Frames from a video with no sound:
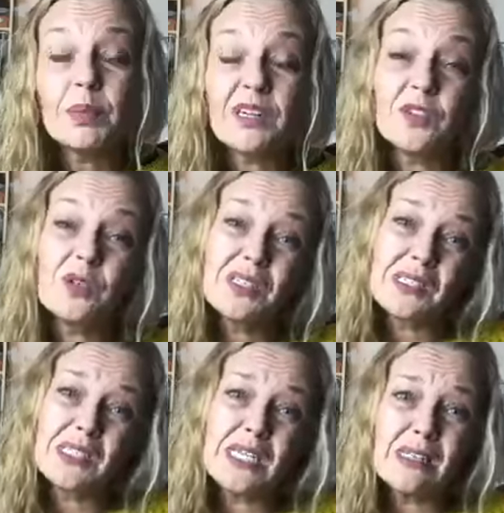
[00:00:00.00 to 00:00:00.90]
But if you can
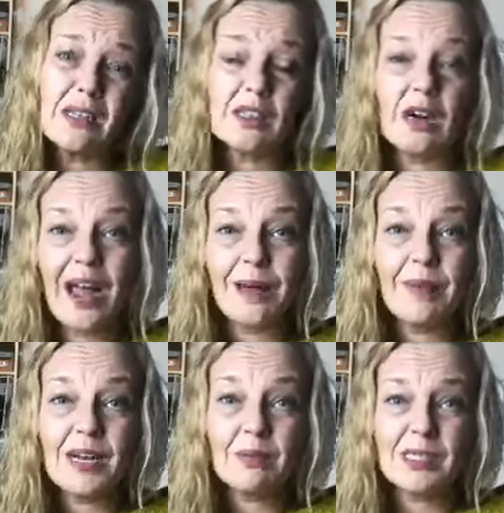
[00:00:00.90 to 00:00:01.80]
see that they're
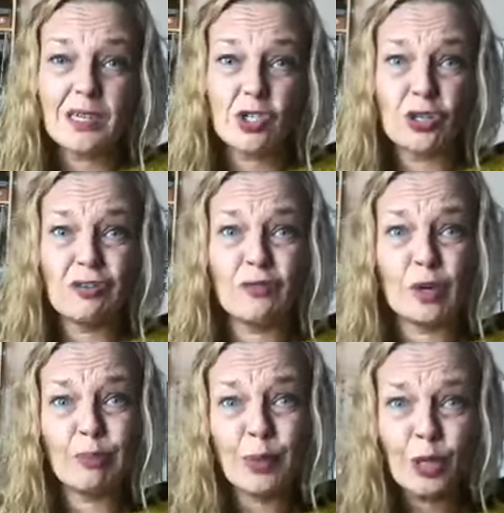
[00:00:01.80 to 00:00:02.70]
happening potentially for
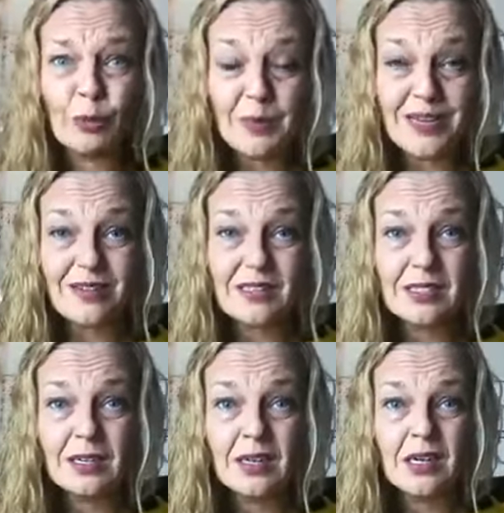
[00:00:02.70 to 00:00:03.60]
a
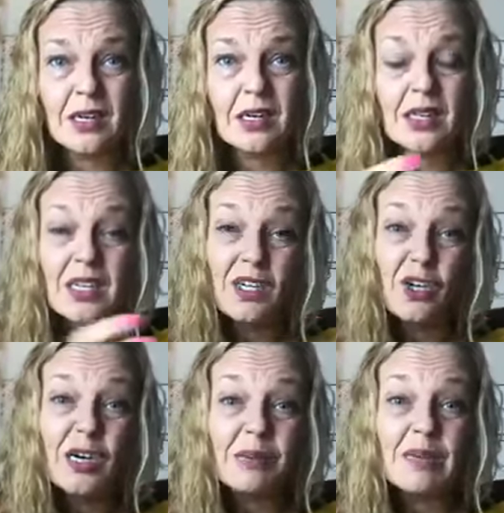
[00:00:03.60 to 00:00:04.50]
purpose that
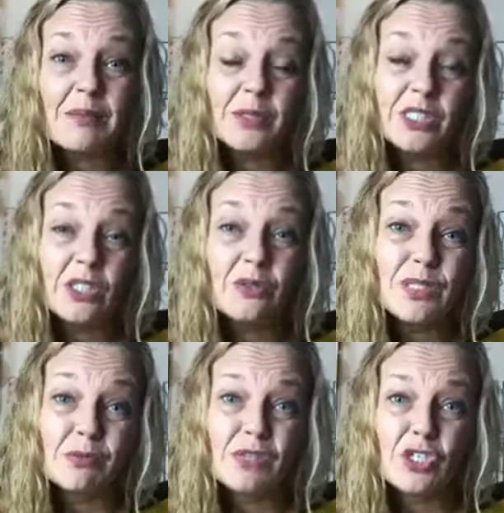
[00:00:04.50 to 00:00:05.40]
you're going to be able to use
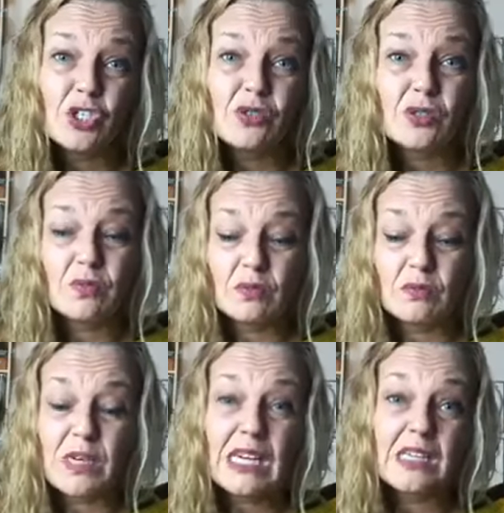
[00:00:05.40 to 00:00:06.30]
it once you
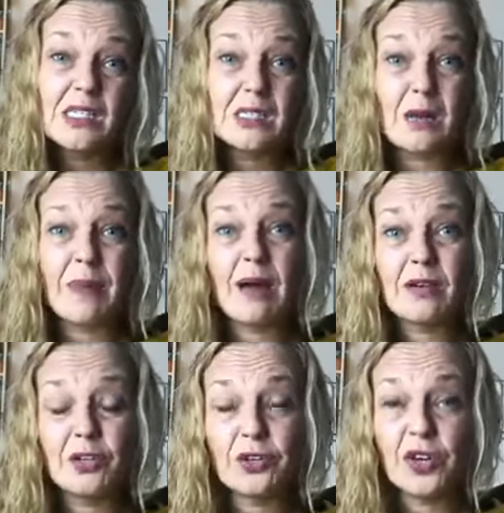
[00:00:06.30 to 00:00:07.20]
begin to step out
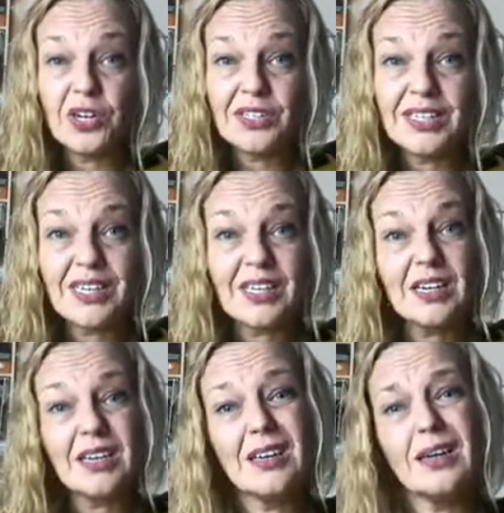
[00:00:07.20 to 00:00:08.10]
in your calling,
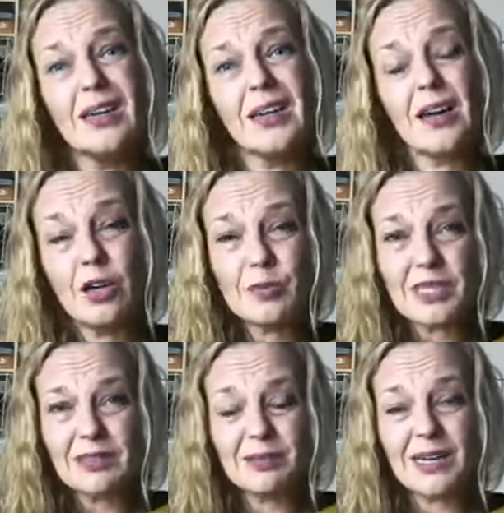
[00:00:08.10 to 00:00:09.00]
it helps
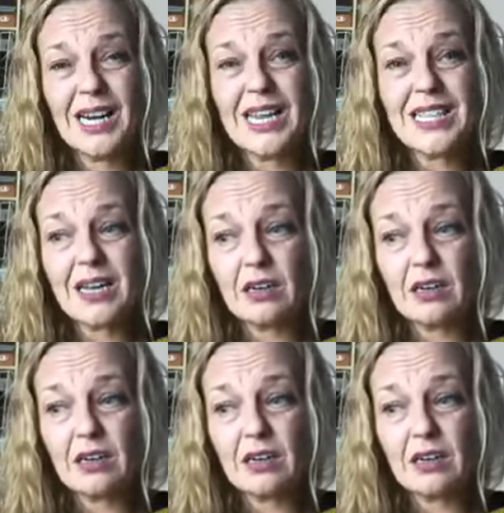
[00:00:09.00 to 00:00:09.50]
eliminate